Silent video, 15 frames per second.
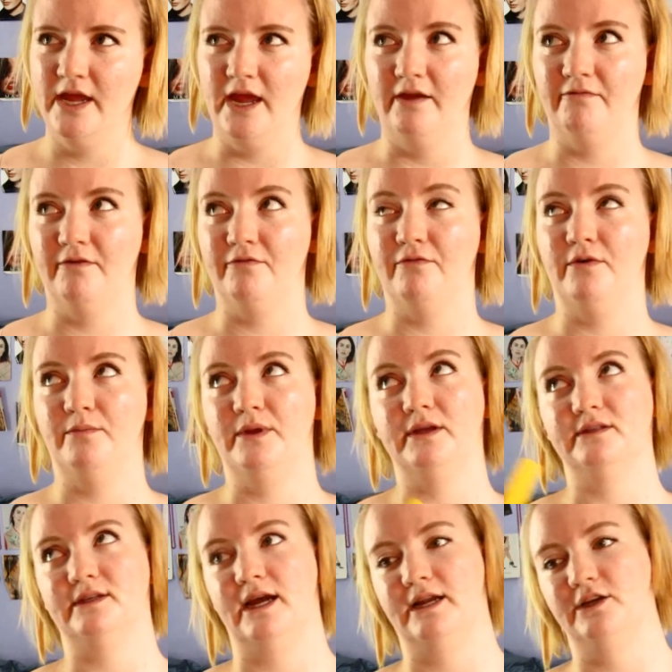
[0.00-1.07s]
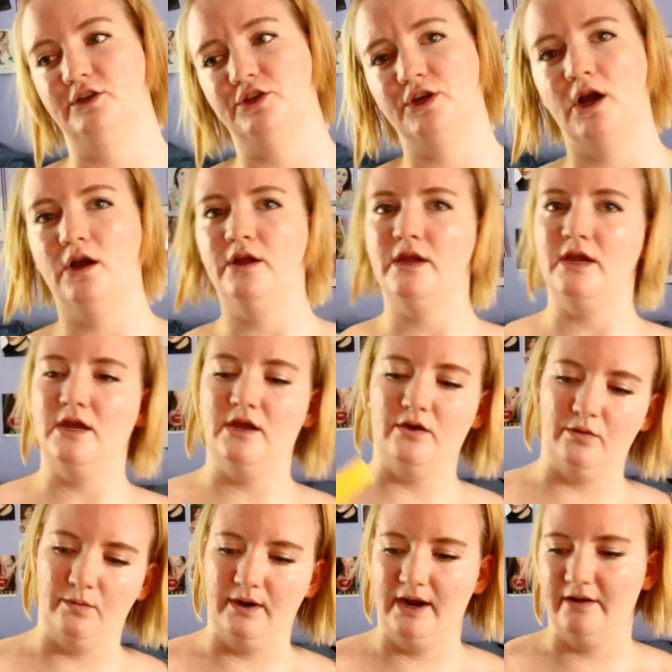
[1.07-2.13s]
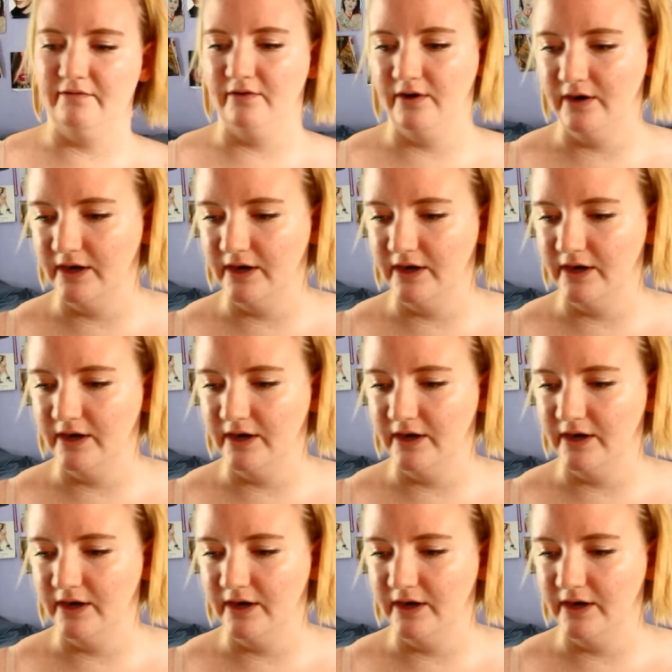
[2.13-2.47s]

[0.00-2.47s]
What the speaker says: if the formula has gotten chunky or whatever.